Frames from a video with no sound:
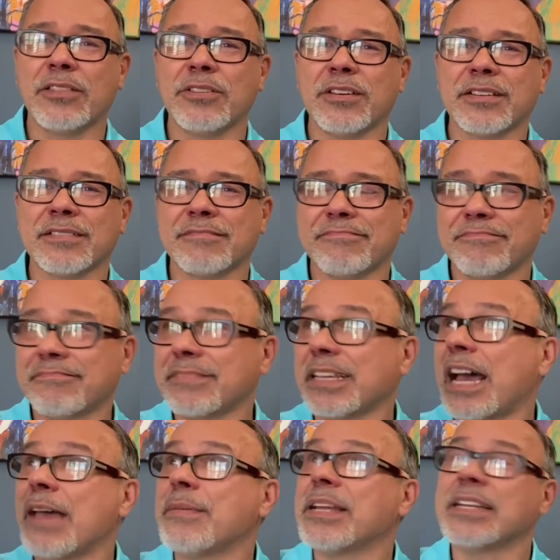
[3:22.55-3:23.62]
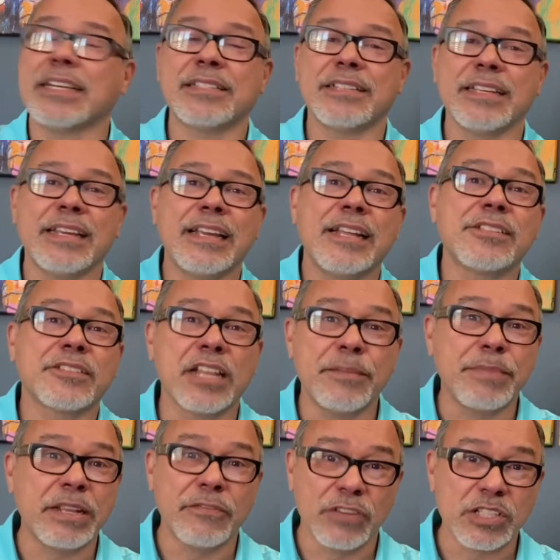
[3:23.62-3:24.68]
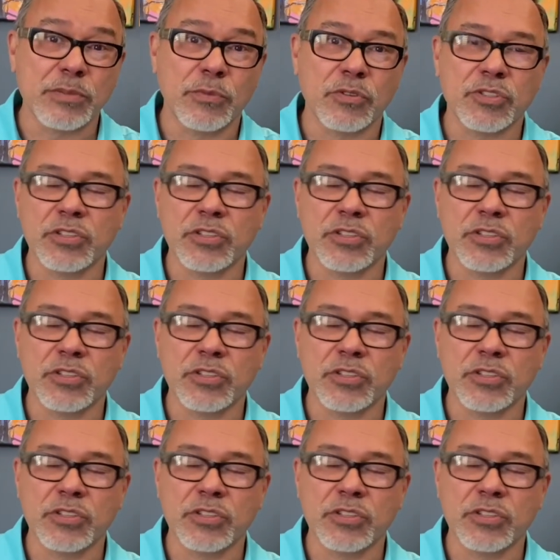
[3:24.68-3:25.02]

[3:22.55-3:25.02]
look, it's gonna be invisible.